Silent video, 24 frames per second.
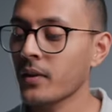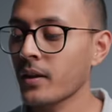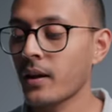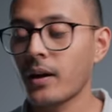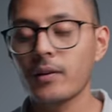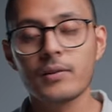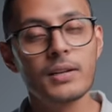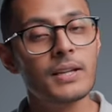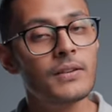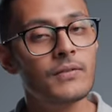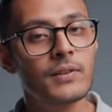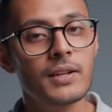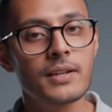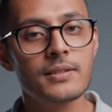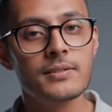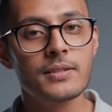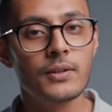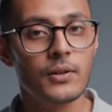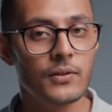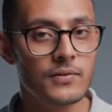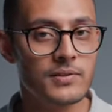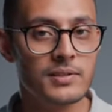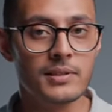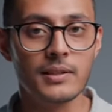I'll leave links to
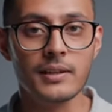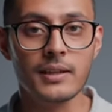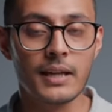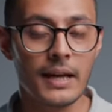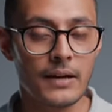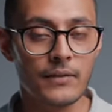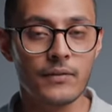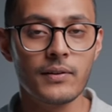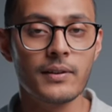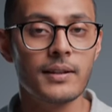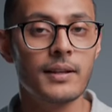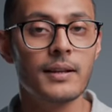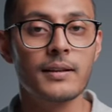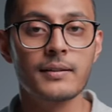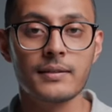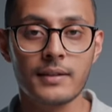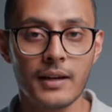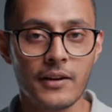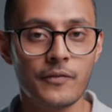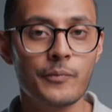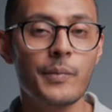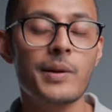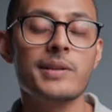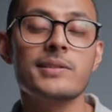obviously everything
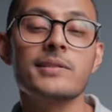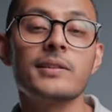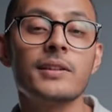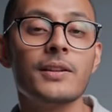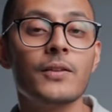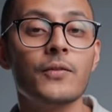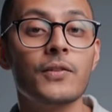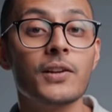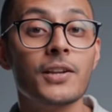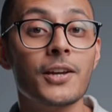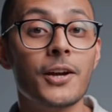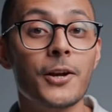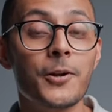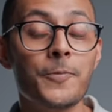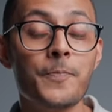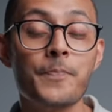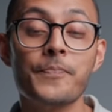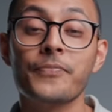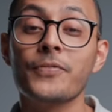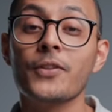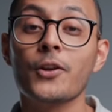that I've mentioned in the video.